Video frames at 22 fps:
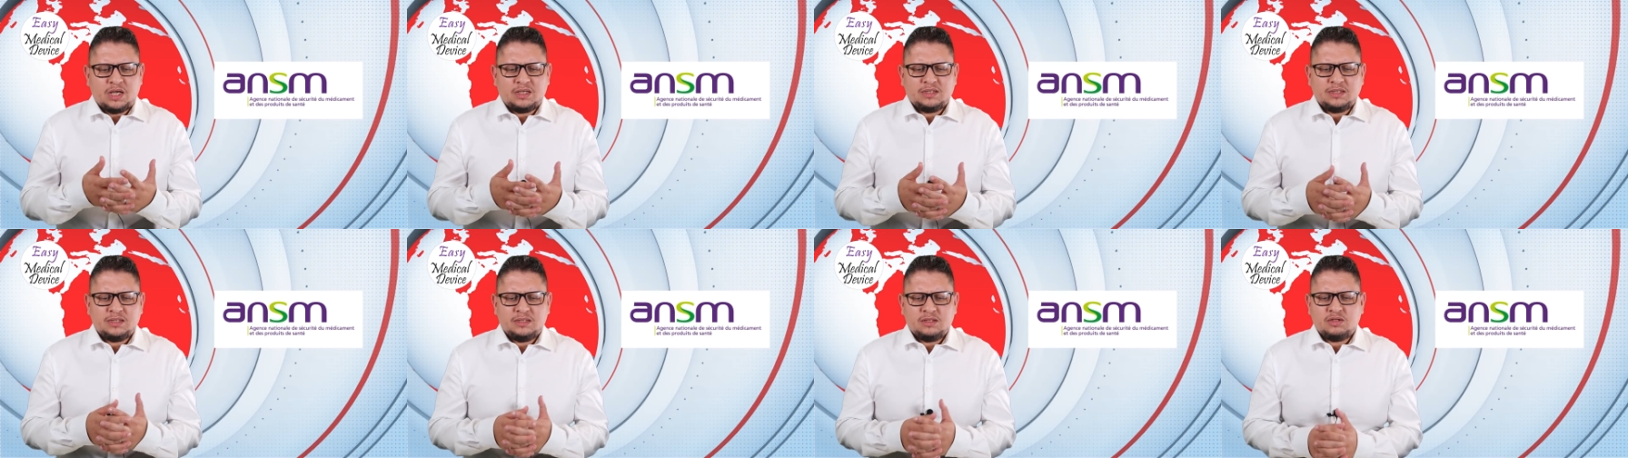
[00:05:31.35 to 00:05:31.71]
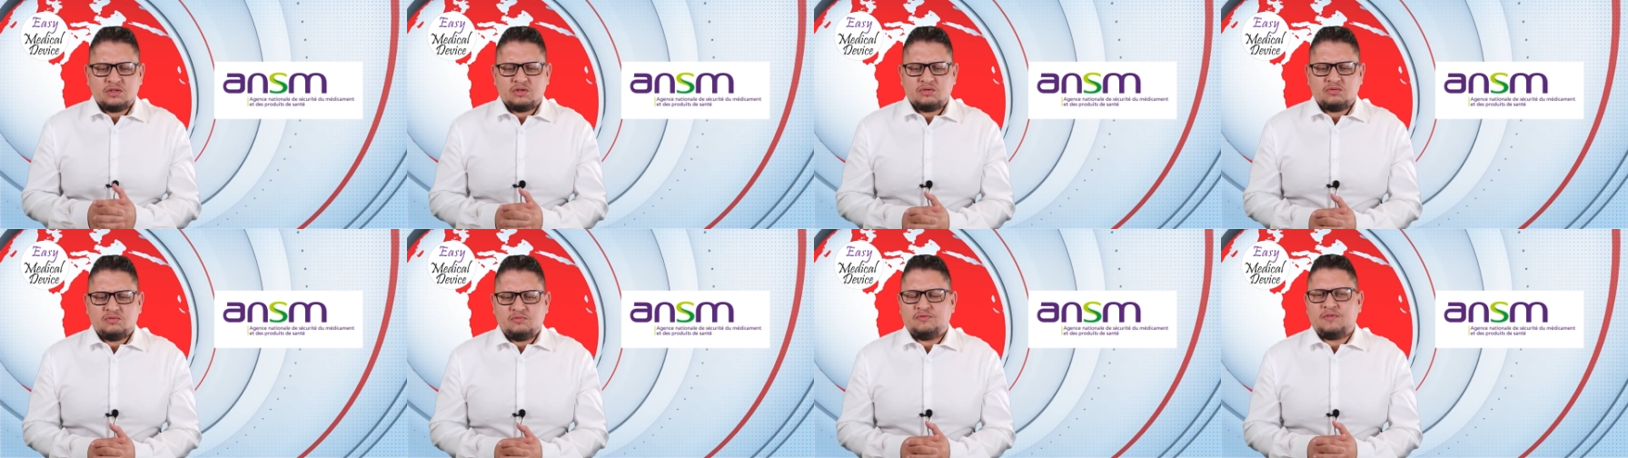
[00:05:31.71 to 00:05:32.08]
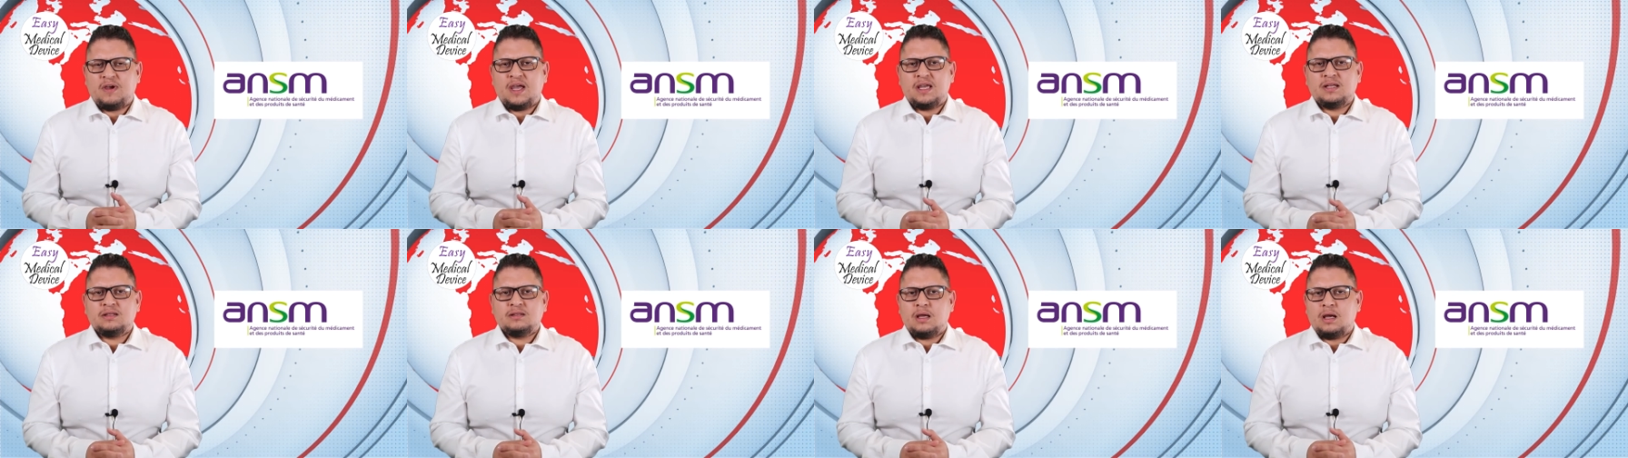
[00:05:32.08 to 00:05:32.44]
I didn't
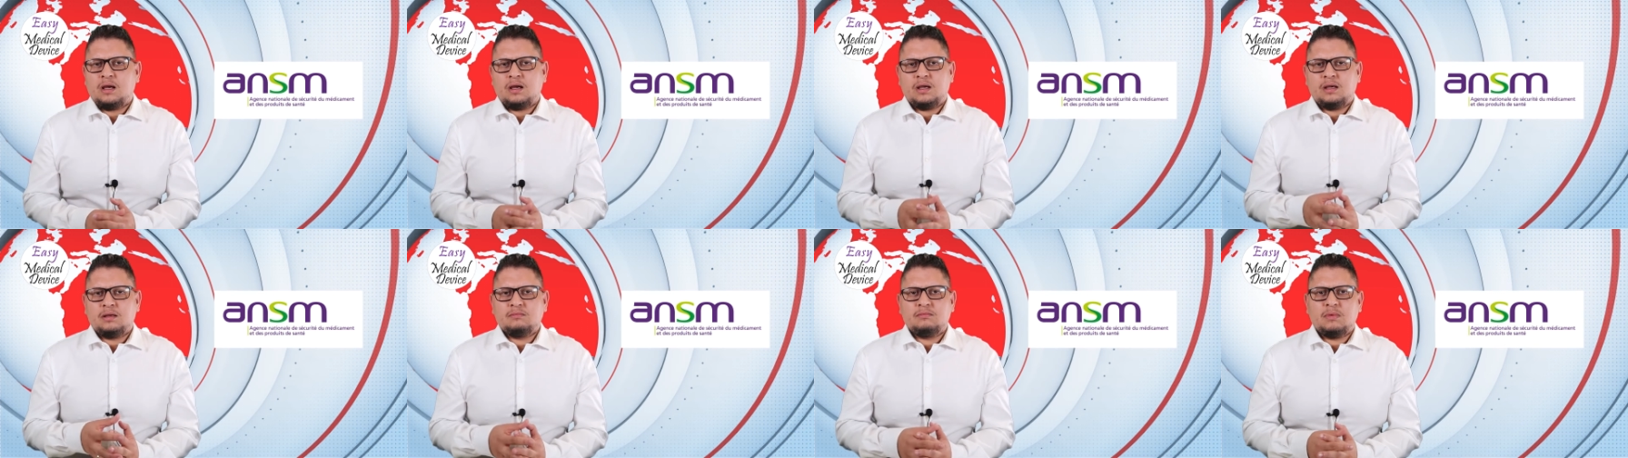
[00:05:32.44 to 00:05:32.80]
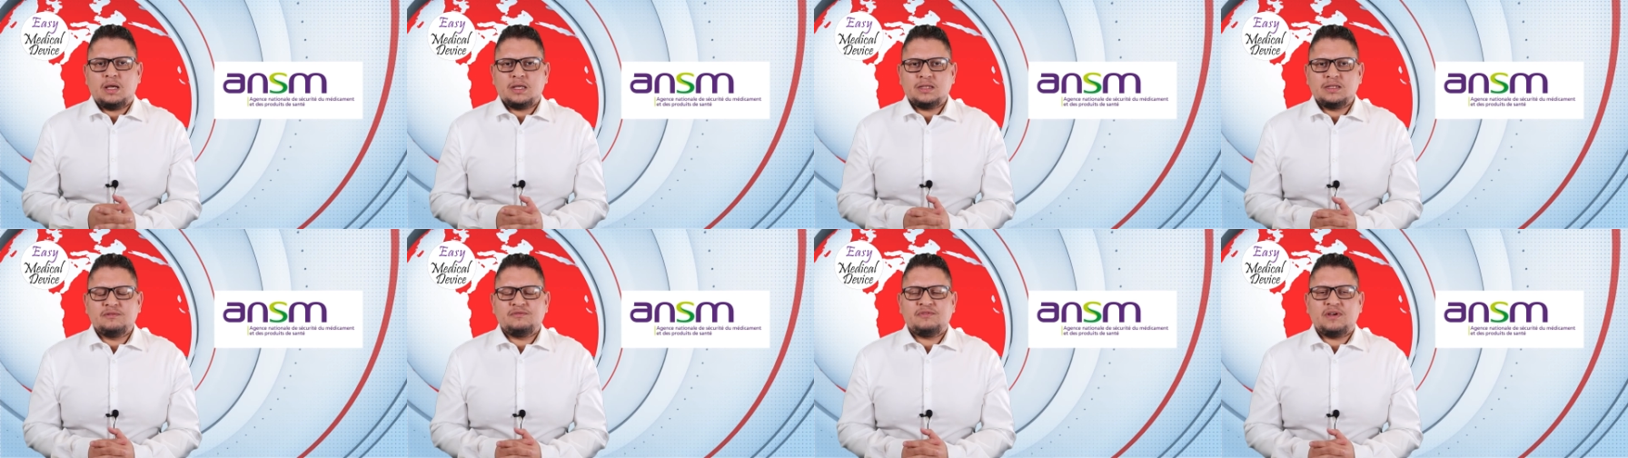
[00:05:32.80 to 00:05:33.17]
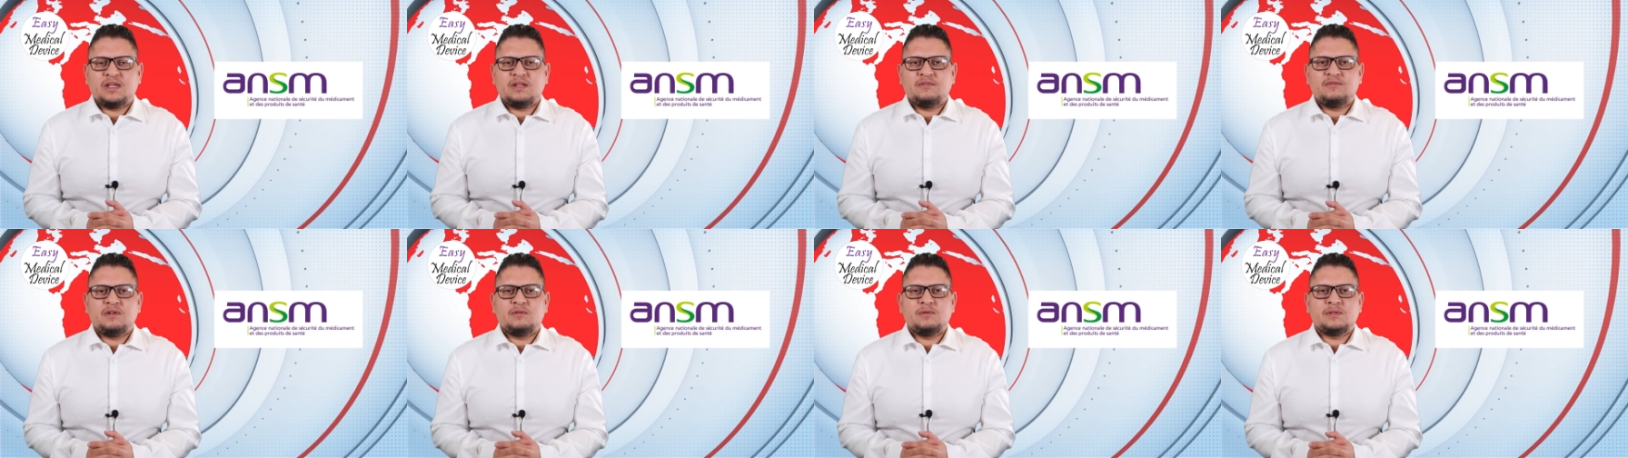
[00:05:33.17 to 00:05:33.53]
find uh, I didn't
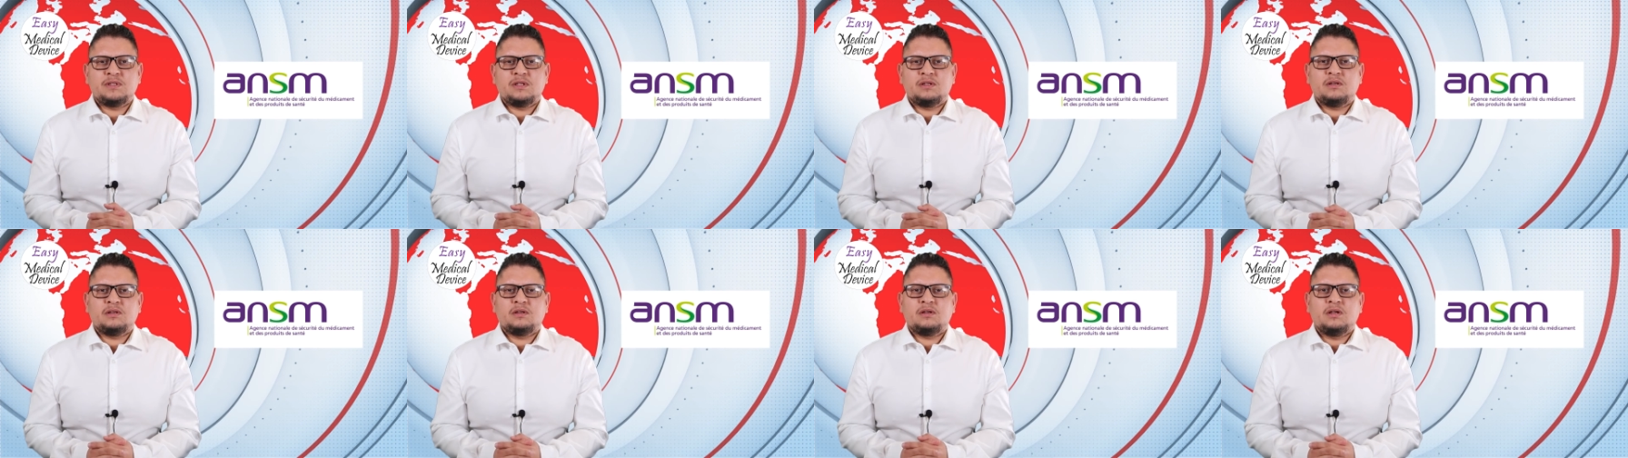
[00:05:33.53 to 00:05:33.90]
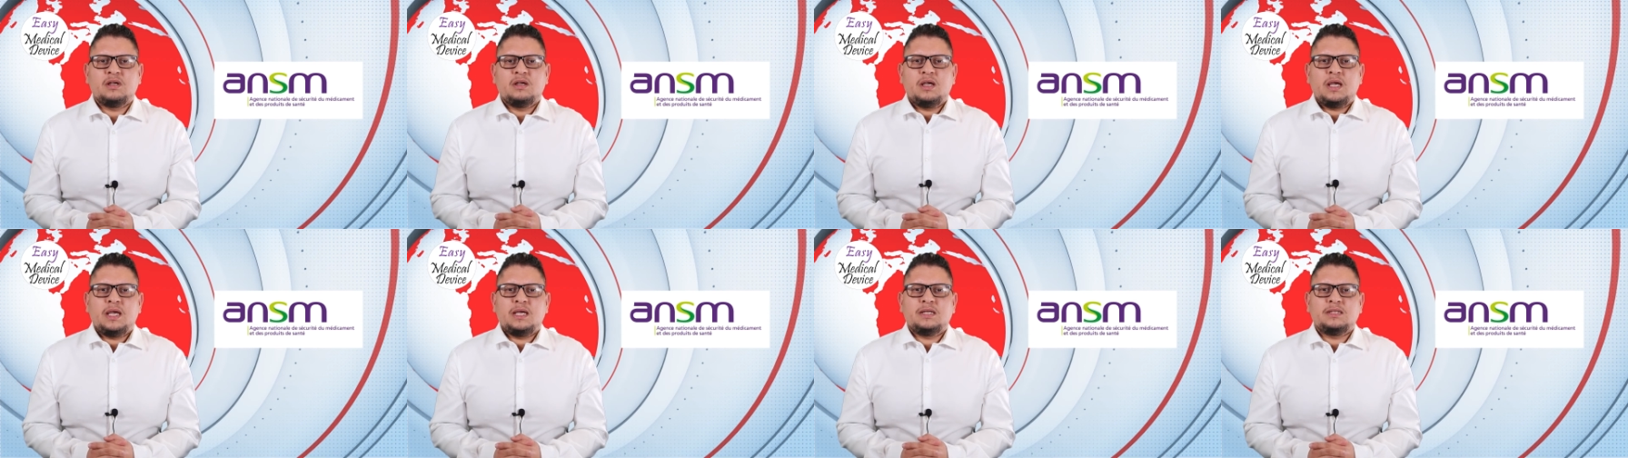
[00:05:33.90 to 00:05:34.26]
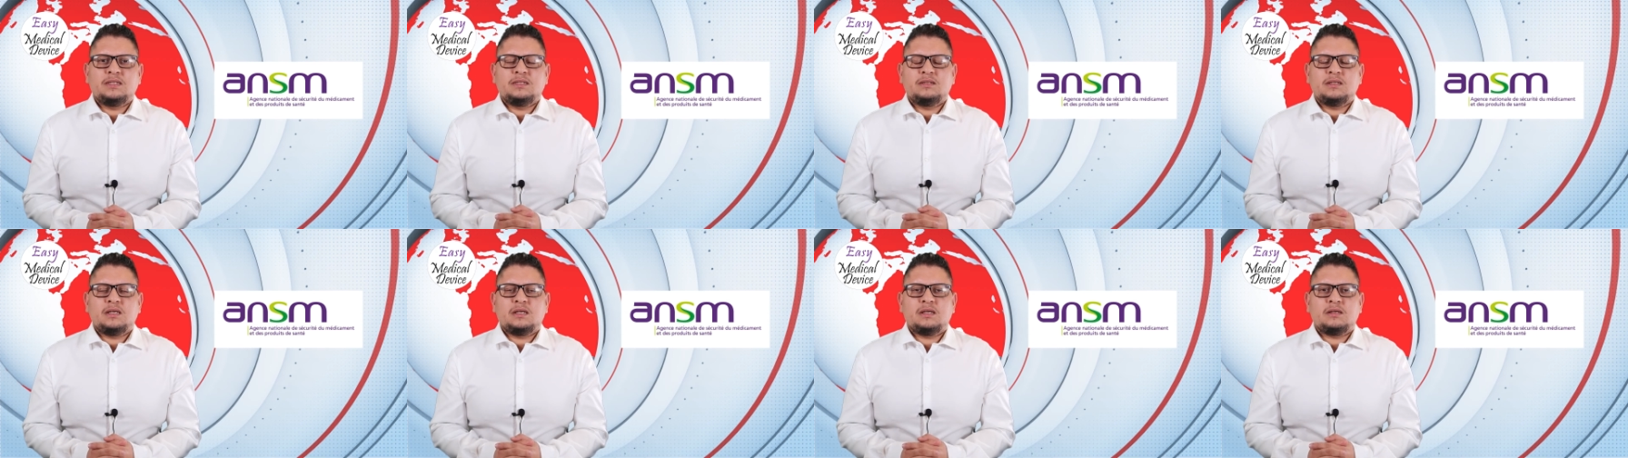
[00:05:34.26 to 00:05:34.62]
find if there is a uh,
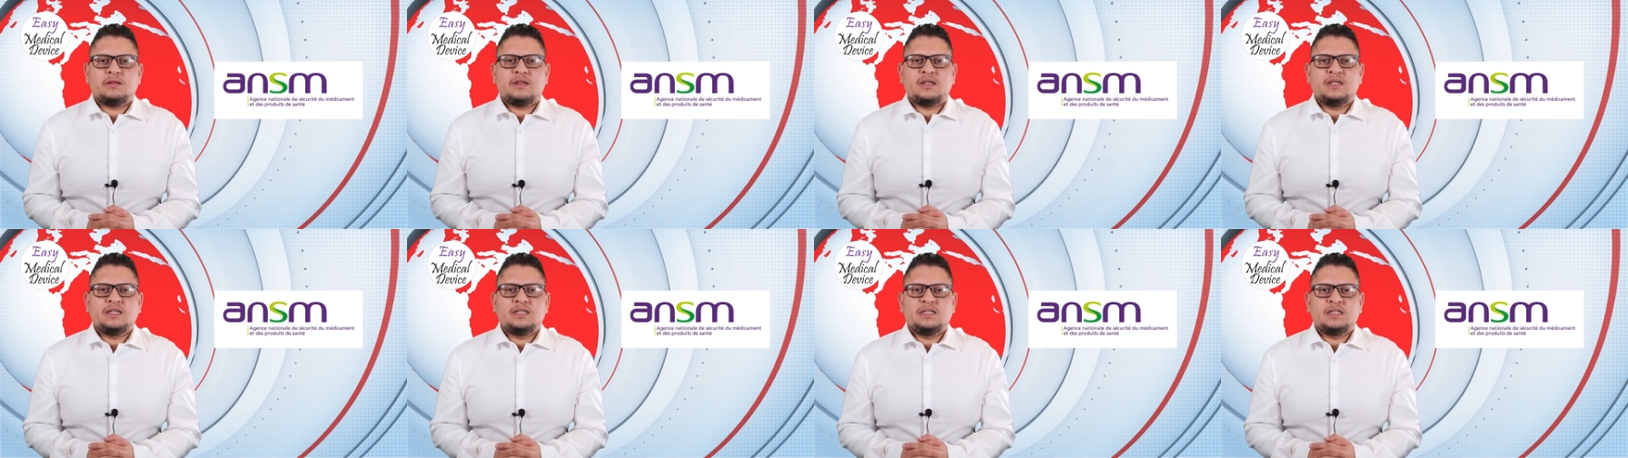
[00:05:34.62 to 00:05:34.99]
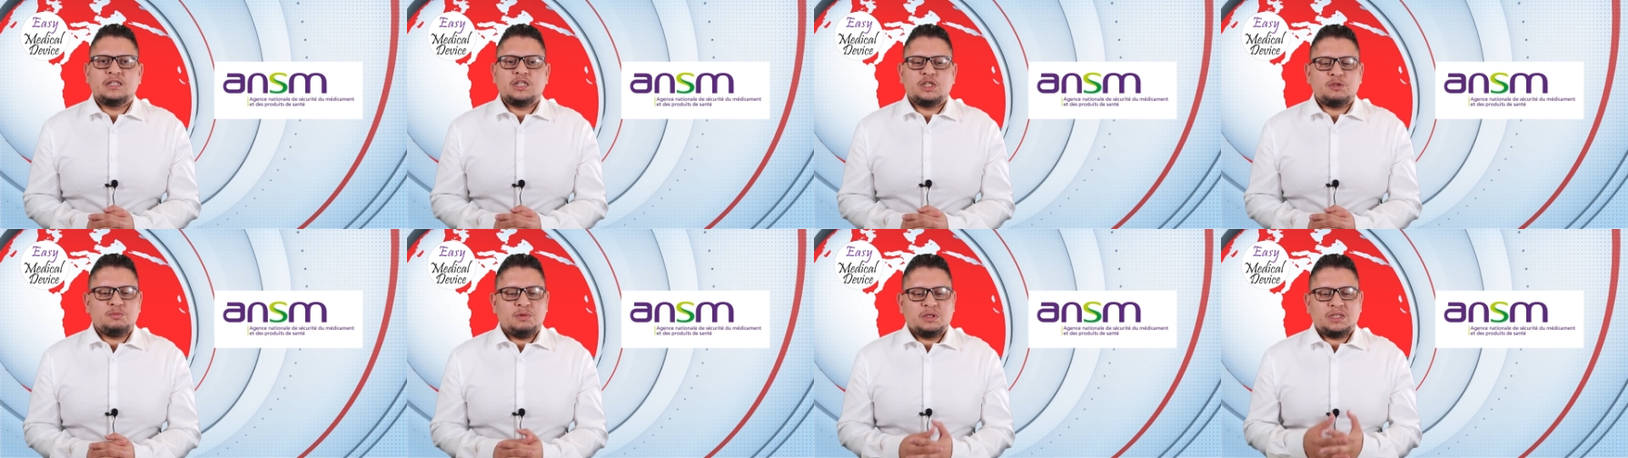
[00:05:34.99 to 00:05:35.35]
any uh, thing in English.